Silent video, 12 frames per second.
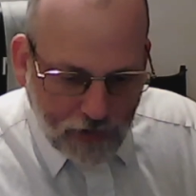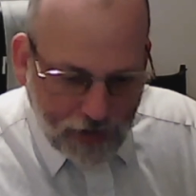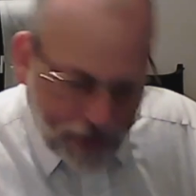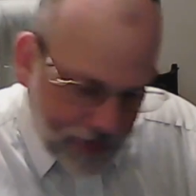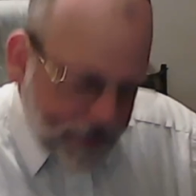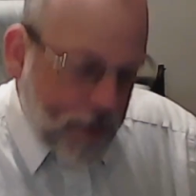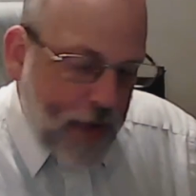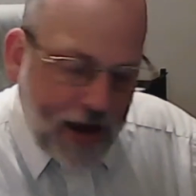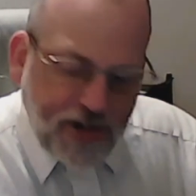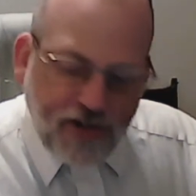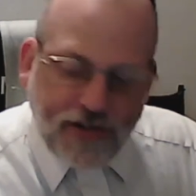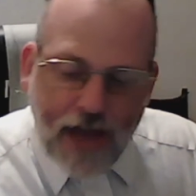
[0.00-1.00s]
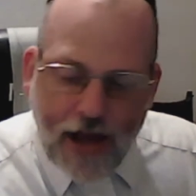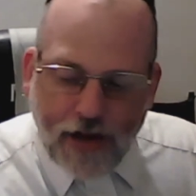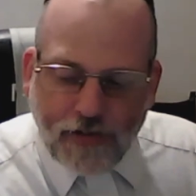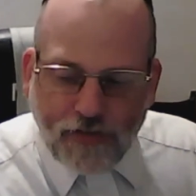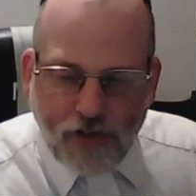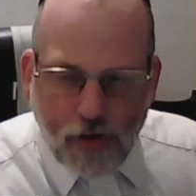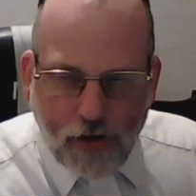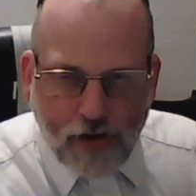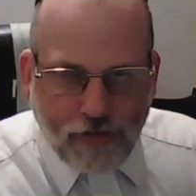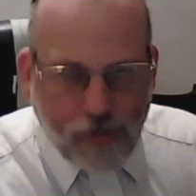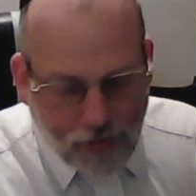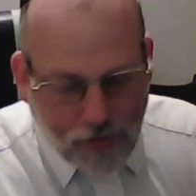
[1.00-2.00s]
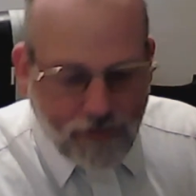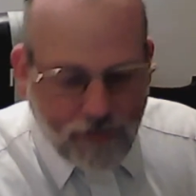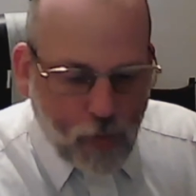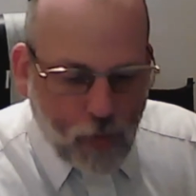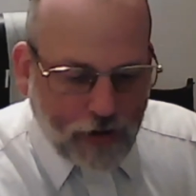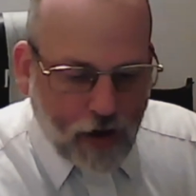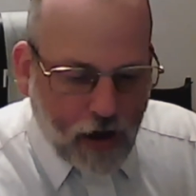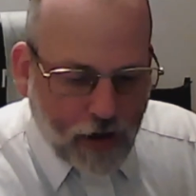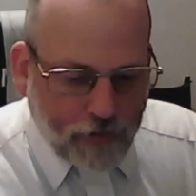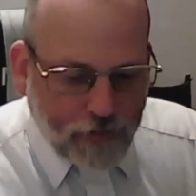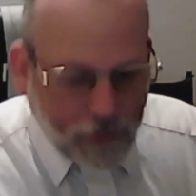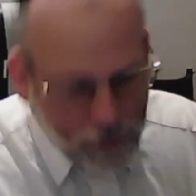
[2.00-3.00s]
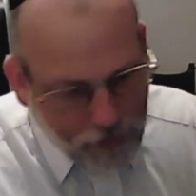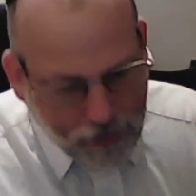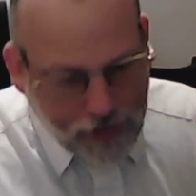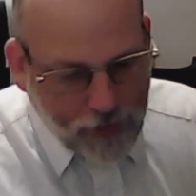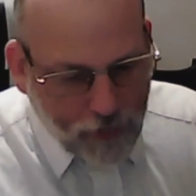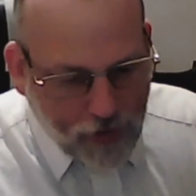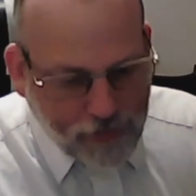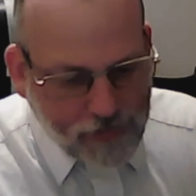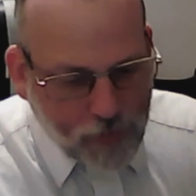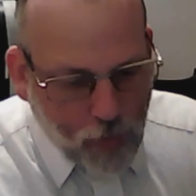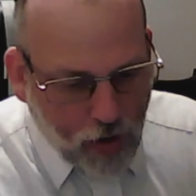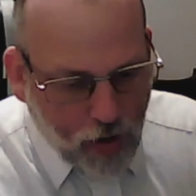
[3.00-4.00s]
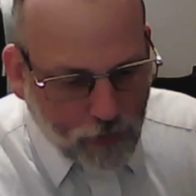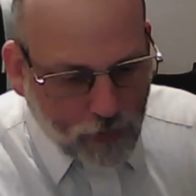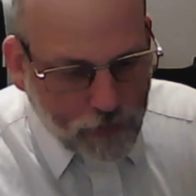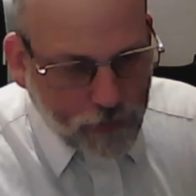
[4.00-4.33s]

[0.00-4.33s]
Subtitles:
It's a major tenet of Judaism. Believe in one God, and he runs the world.